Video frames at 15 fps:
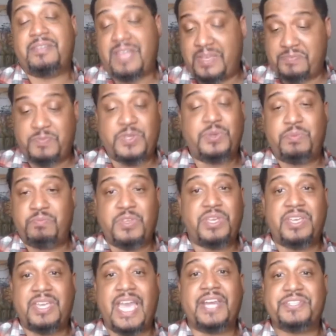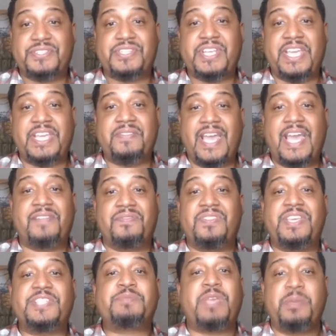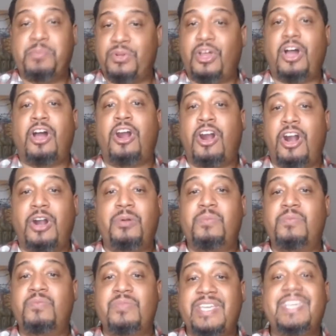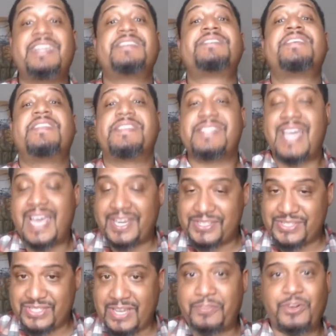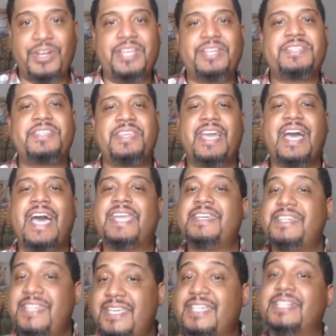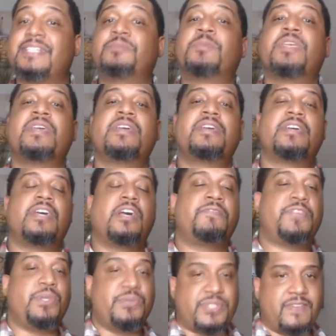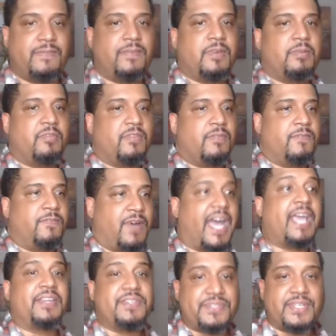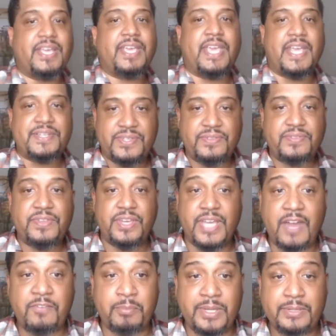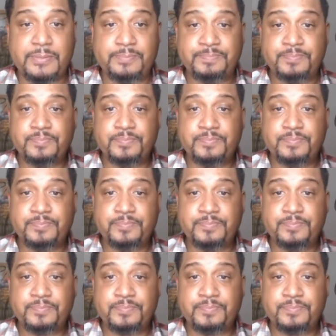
uh, you, you can kind of see that these people are into this kind of stuff. They're into the idea of using violence against the government.